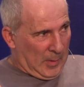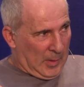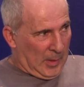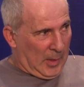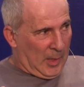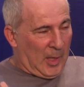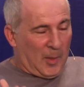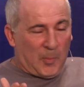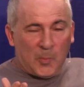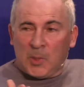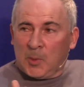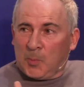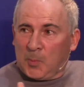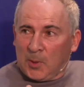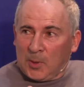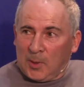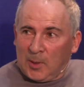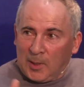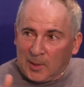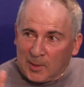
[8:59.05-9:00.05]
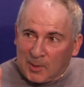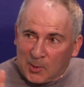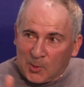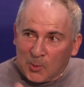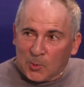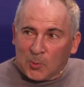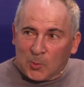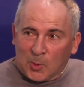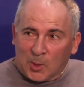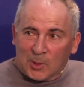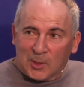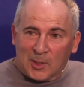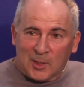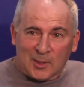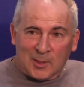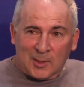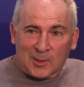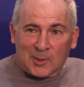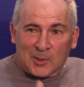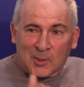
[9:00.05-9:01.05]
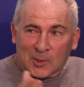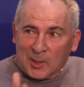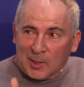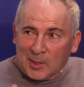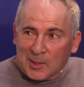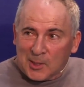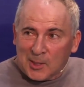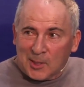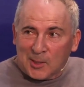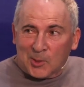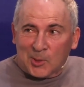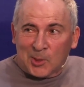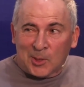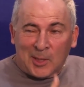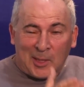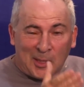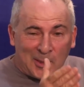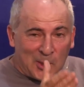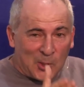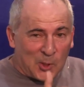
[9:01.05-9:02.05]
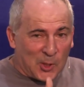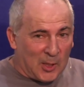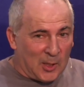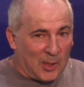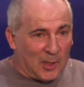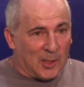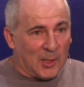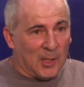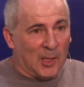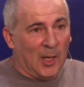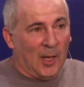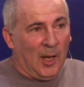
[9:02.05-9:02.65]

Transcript: There are people like you working in string theory and other things.